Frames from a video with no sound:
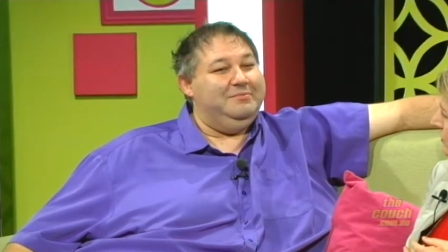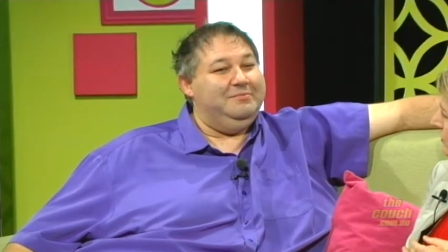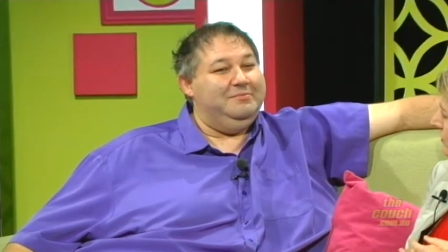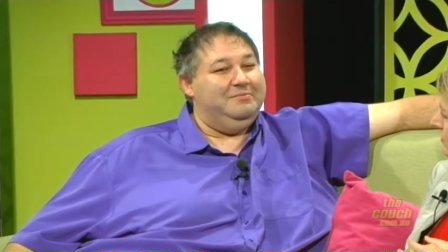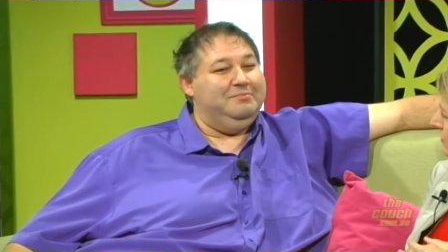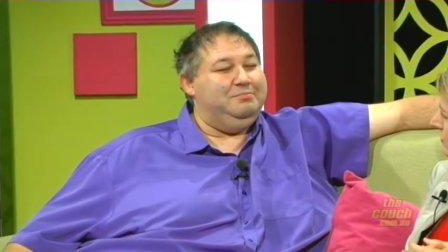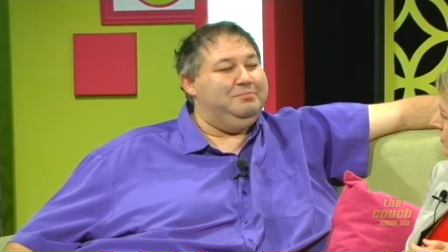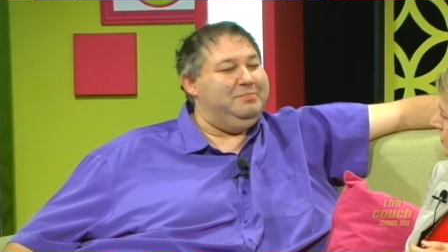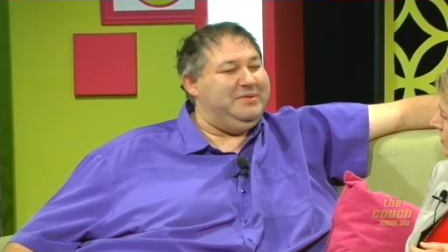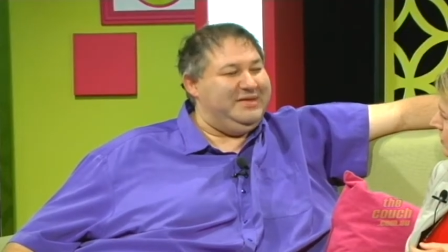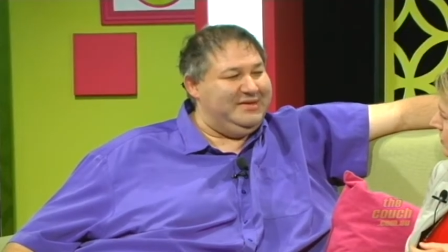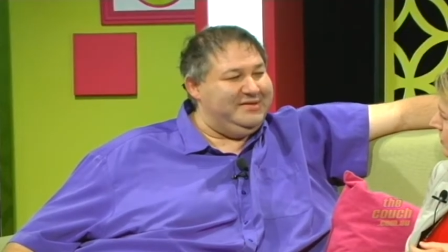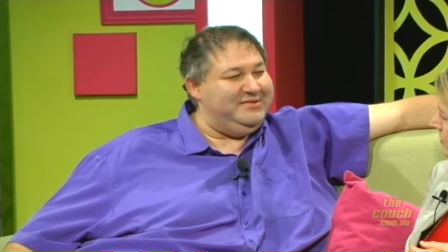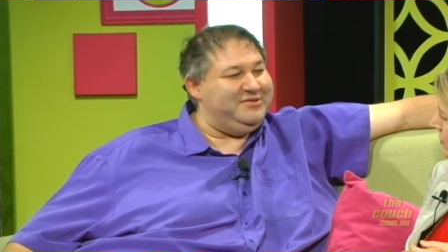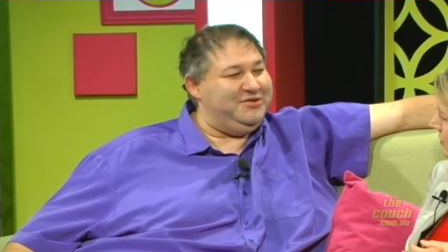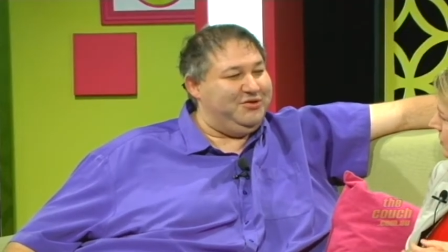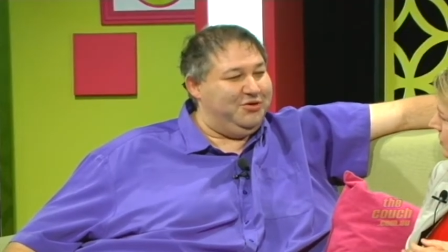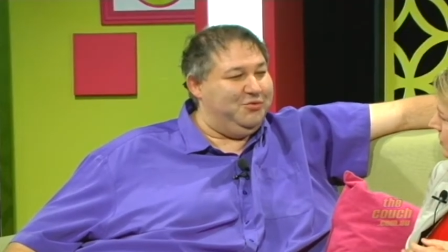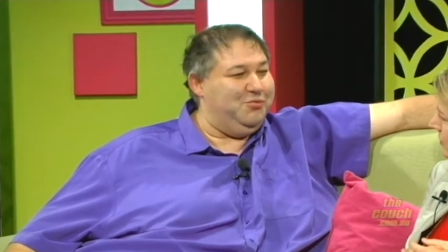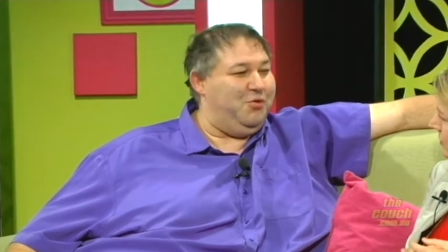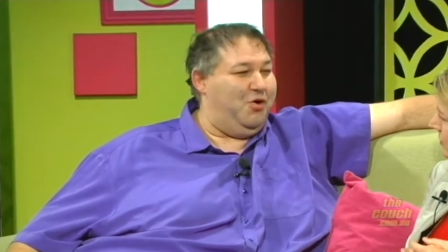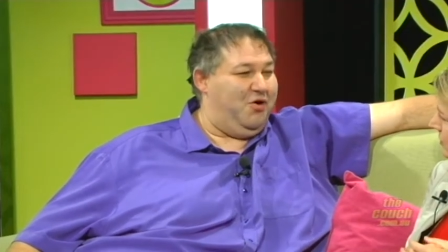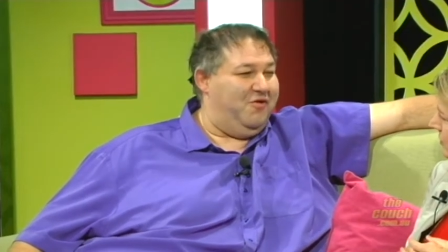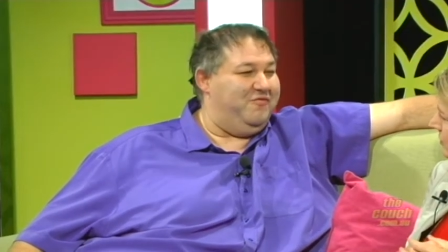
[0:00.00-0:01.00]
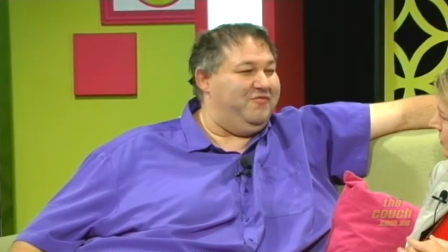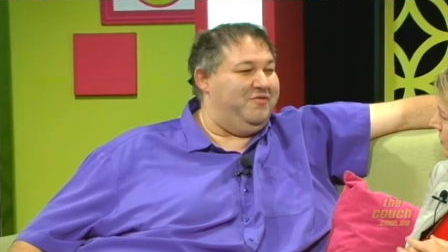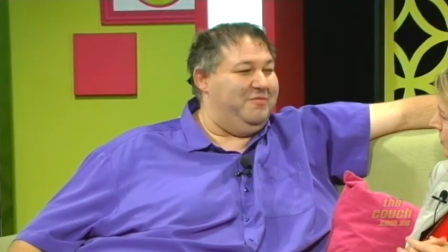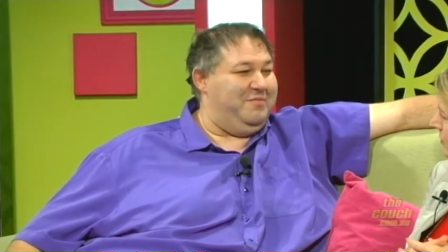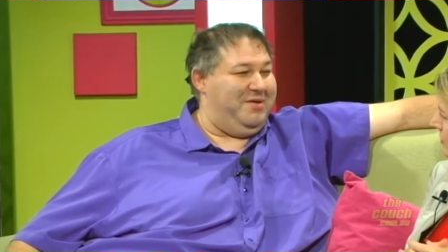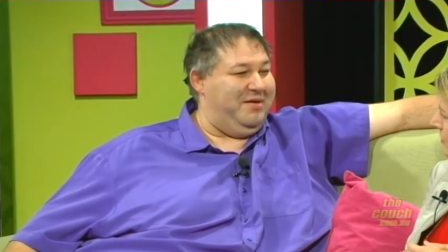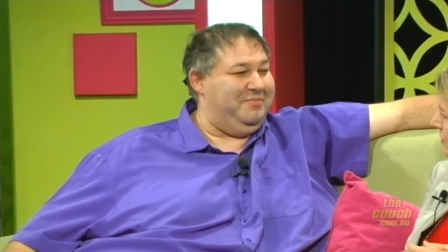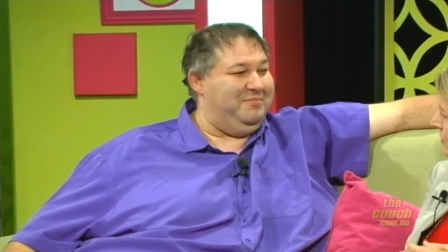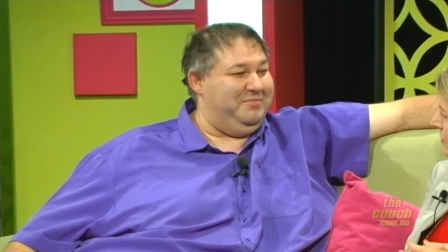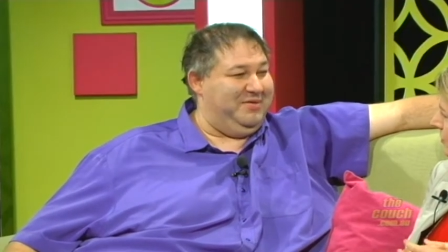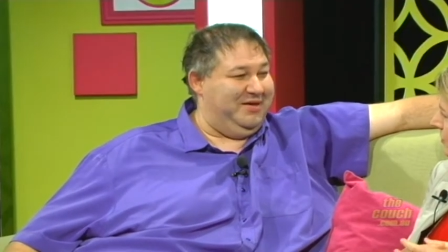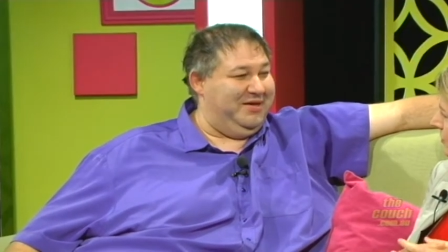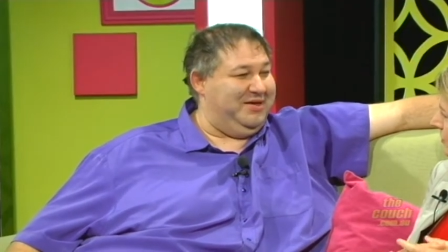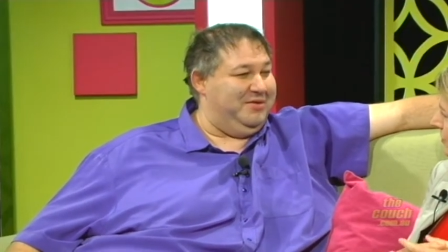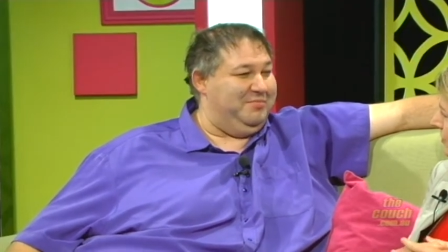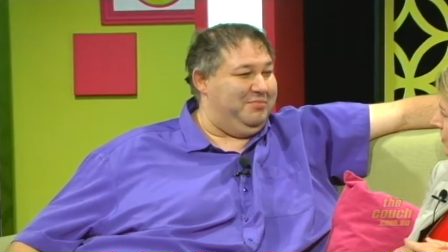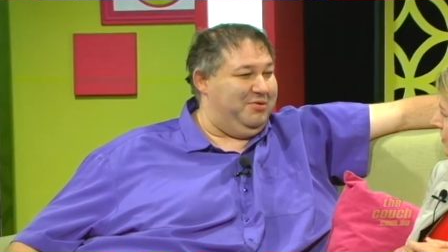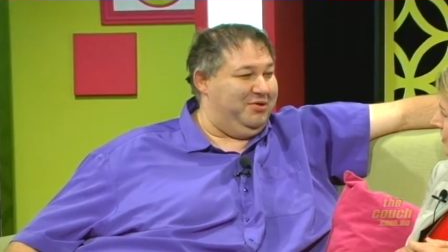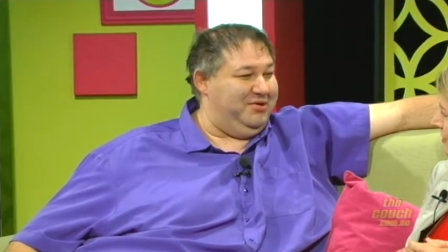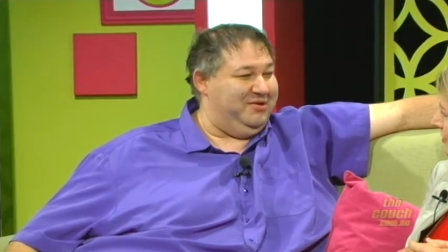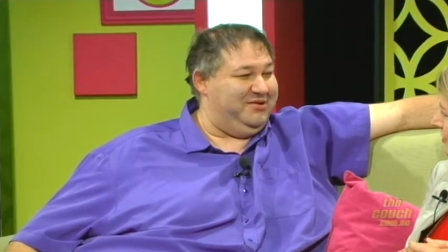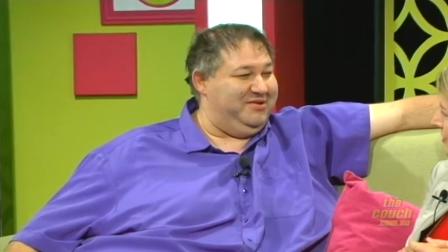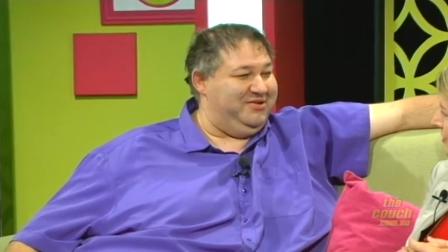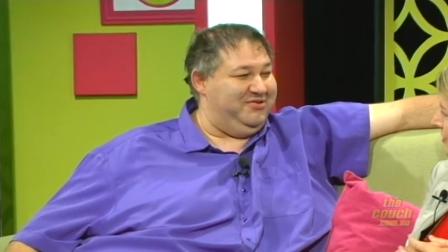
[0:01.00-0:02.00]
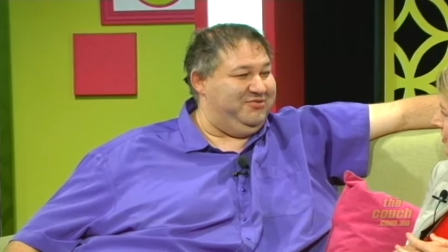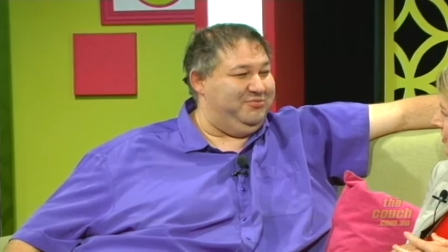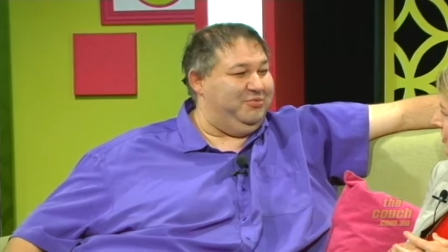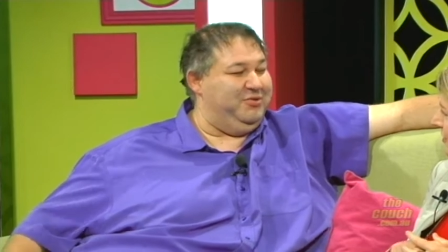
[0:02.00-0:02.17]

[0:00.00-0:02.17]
piss you off about being a politician?